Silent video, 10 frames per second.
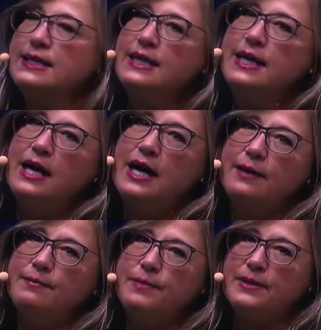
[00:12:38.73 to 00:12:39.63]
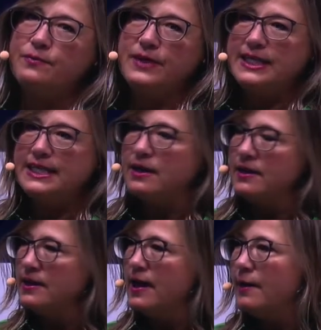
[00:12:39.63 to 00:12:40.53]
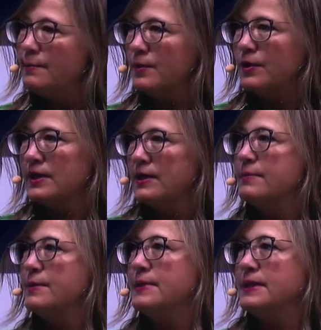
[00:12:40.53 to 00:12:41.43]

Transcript: But we need a lot more commitment